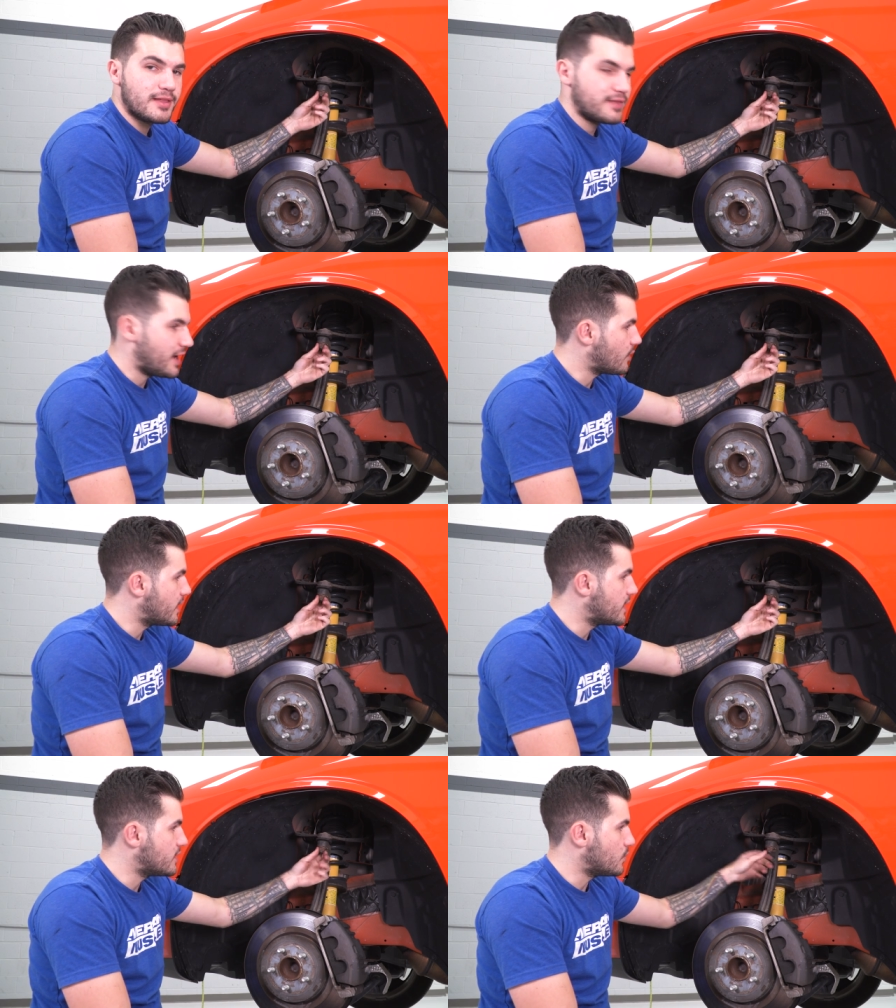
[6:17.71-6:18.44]
That
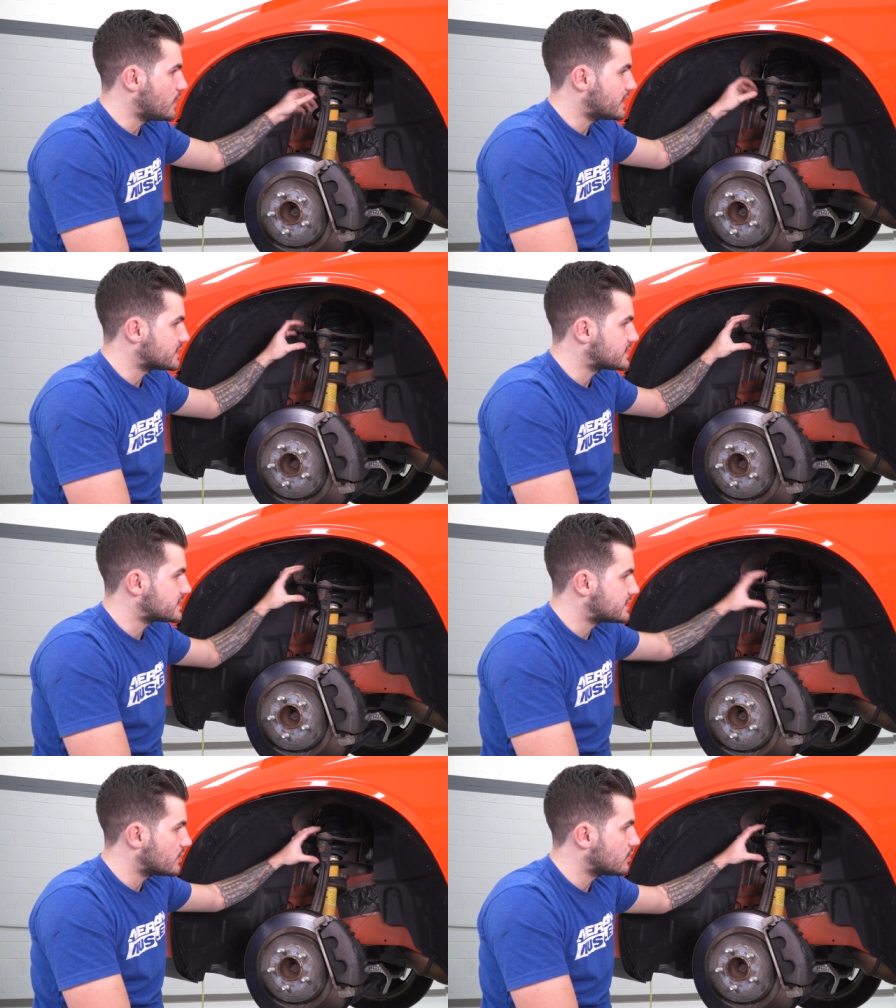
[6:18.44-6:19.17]
way we can
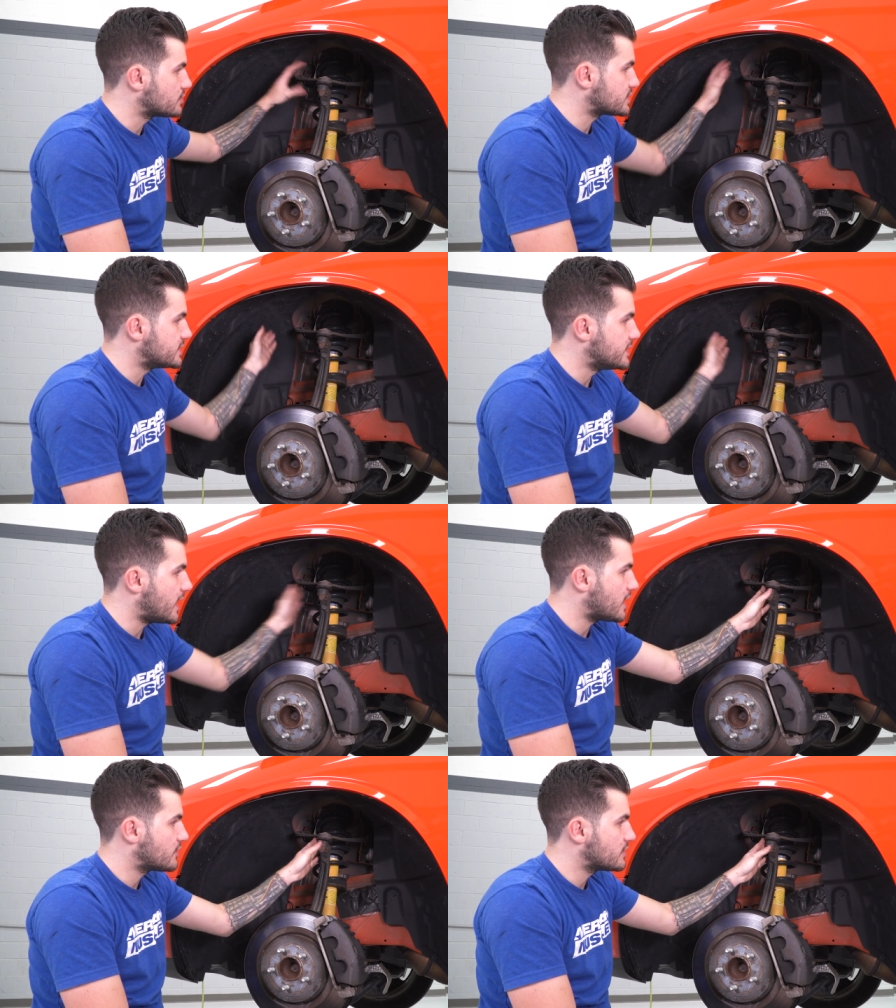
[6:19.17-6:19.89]
still just
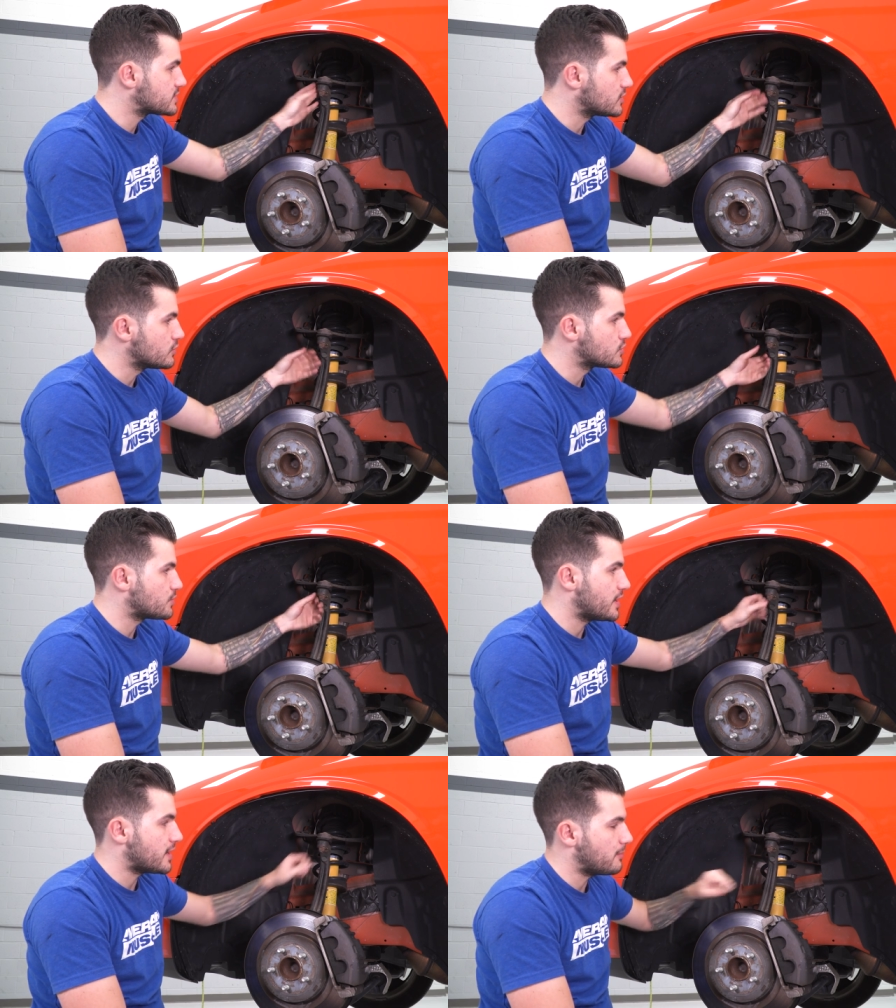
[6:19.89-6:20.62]
knock this
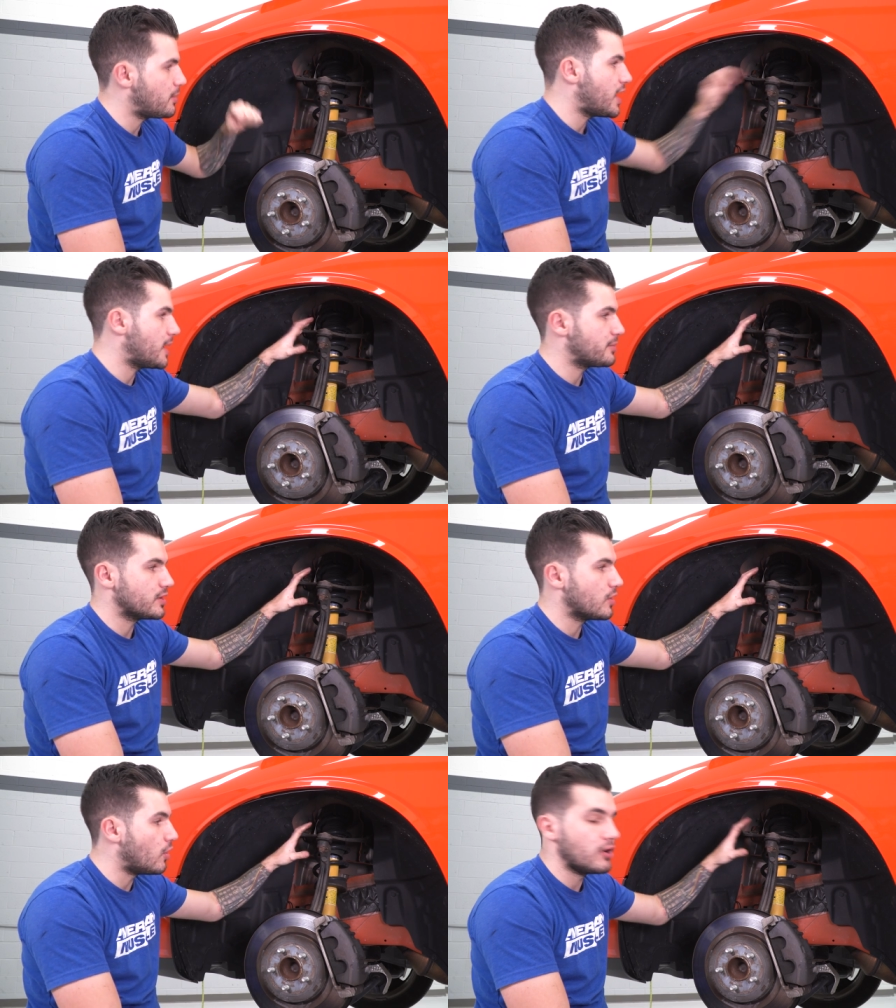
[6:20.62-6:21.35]
loose without it
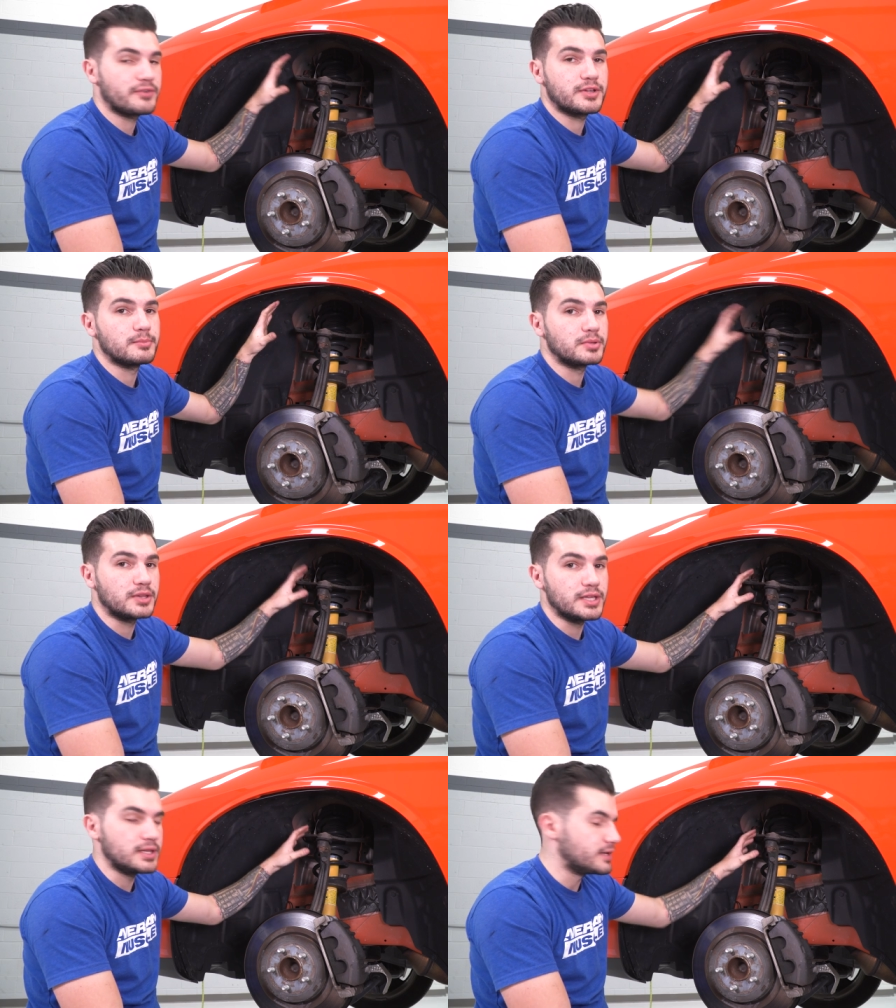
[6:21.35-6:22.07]
popping off
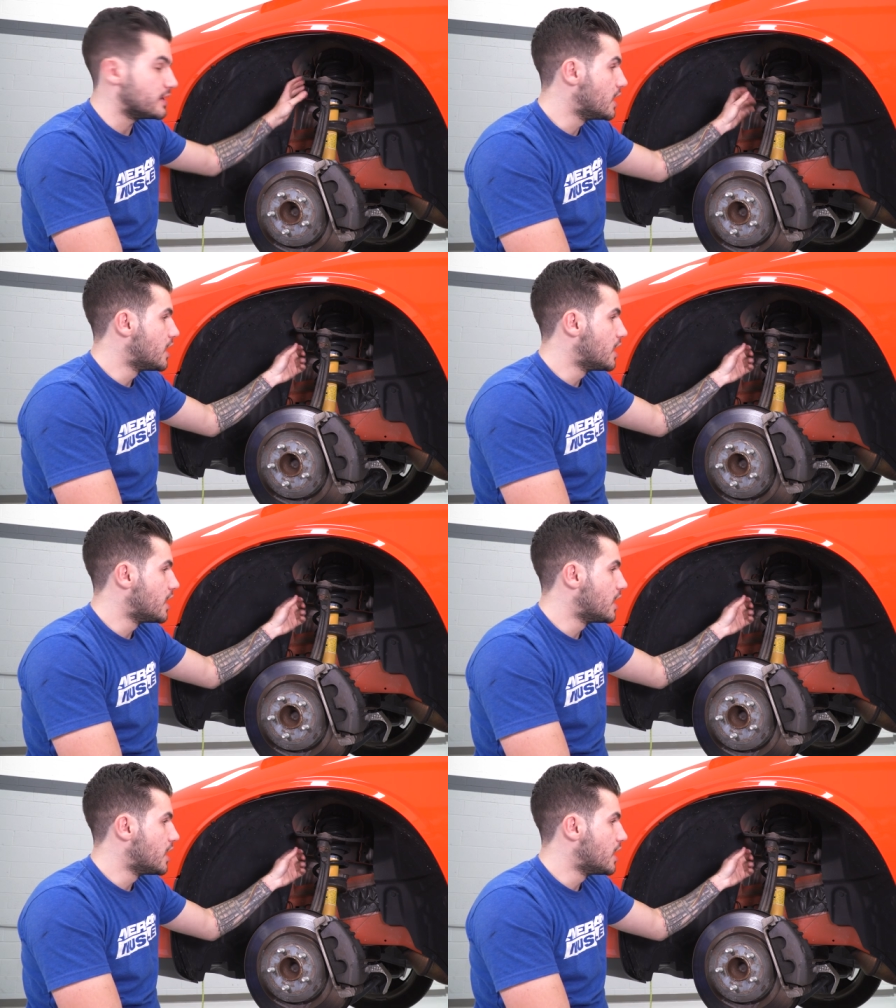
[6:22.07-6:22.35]
completely.